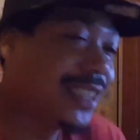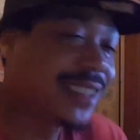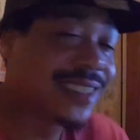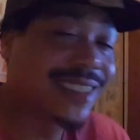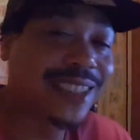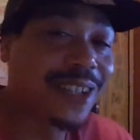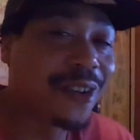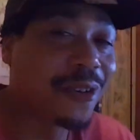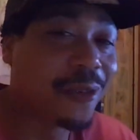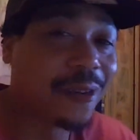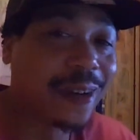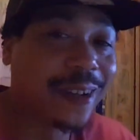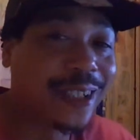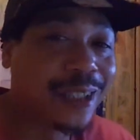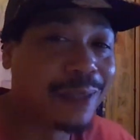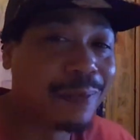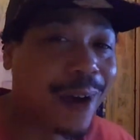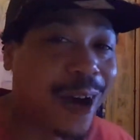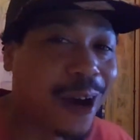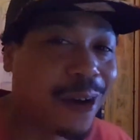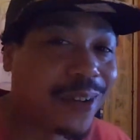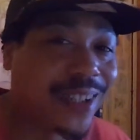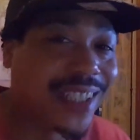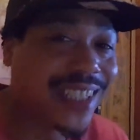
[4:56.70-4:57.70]
He's so worried
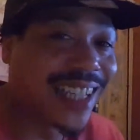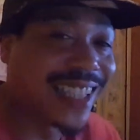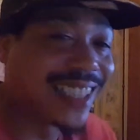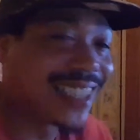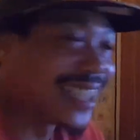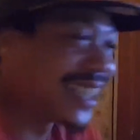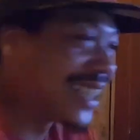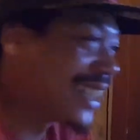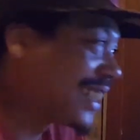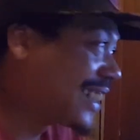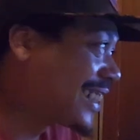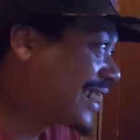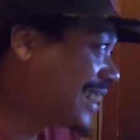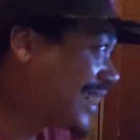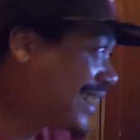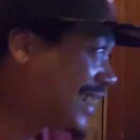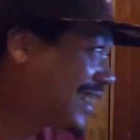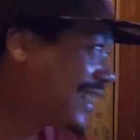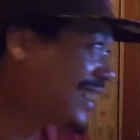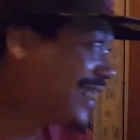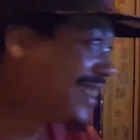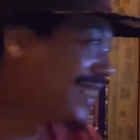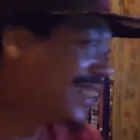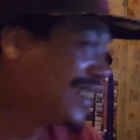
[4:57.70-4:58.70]
about what I like.
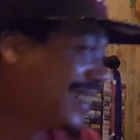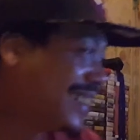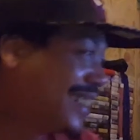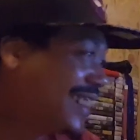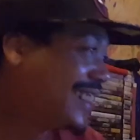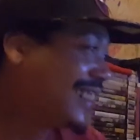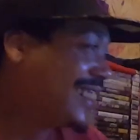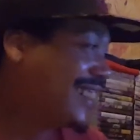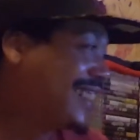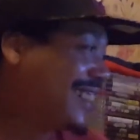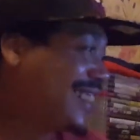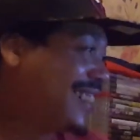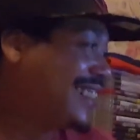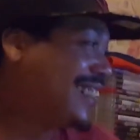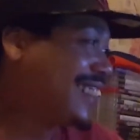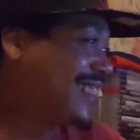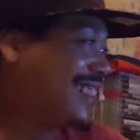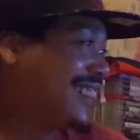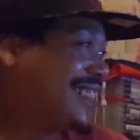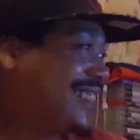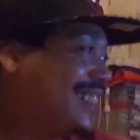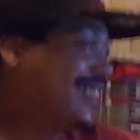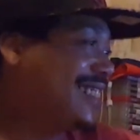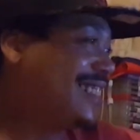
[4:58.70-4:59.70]

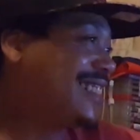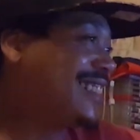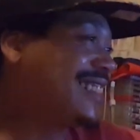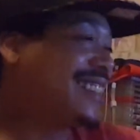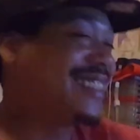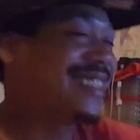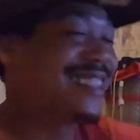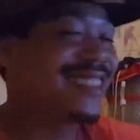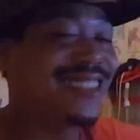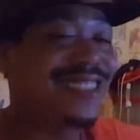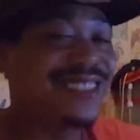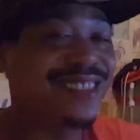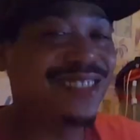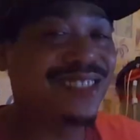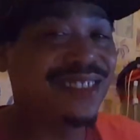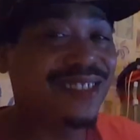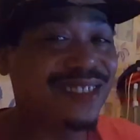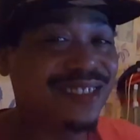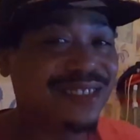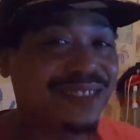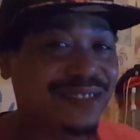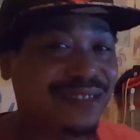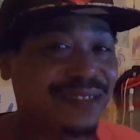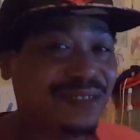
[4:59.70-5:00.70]
And by the way, he
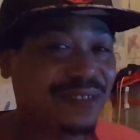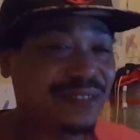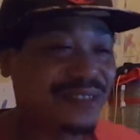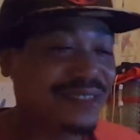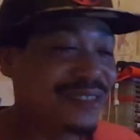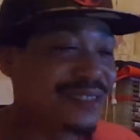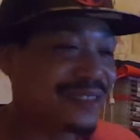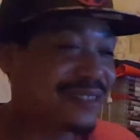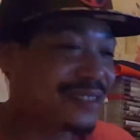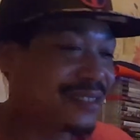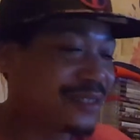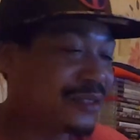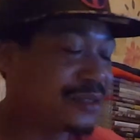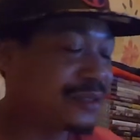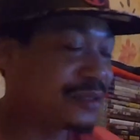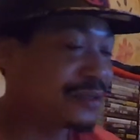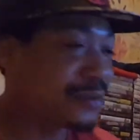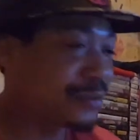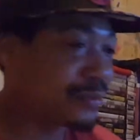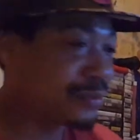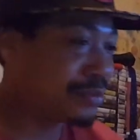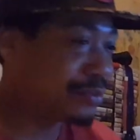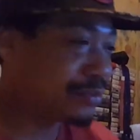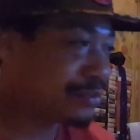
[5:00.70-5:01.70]
needs to stop listening
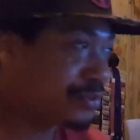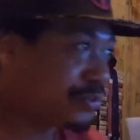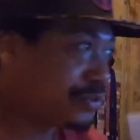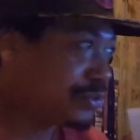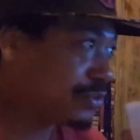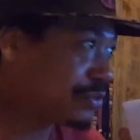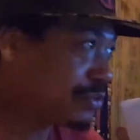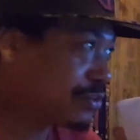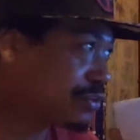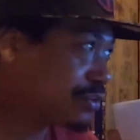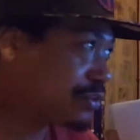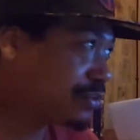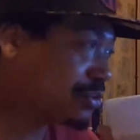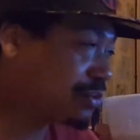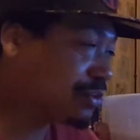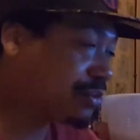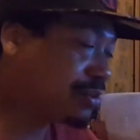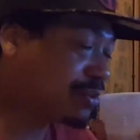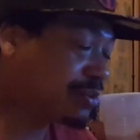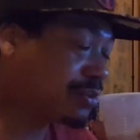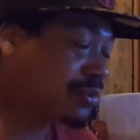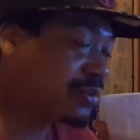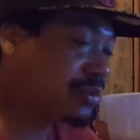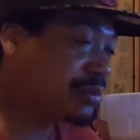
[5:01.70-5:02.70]
to that stupid
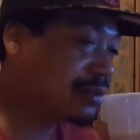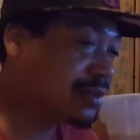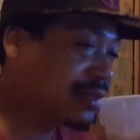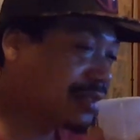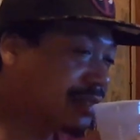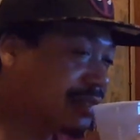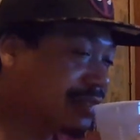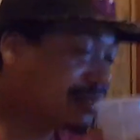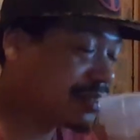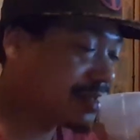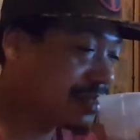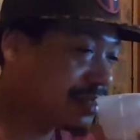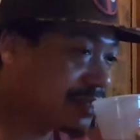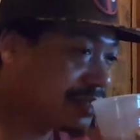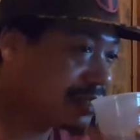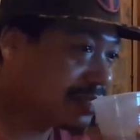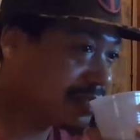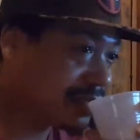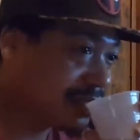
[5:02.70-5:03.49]
stalking fat